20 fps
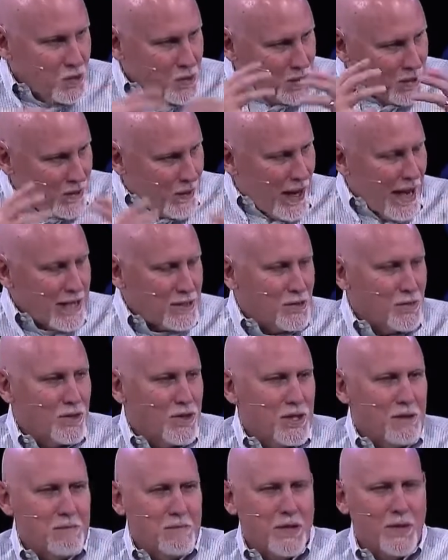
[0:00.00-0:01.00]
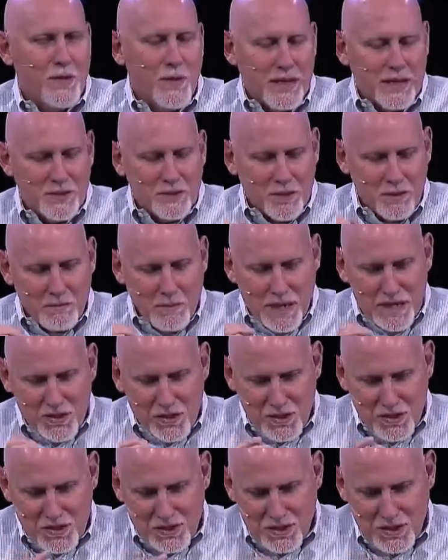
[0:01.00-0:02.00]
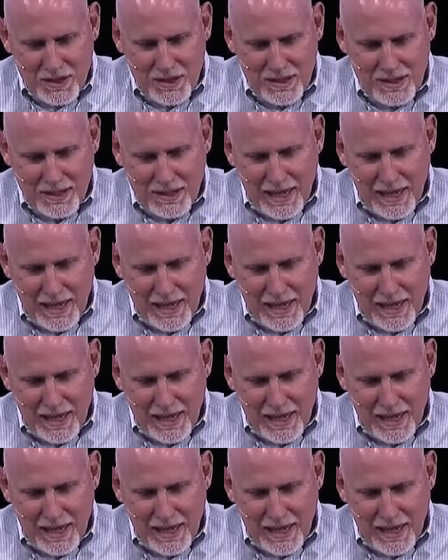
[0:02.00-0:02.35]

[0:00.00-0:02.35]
You interact with them on a regular basis.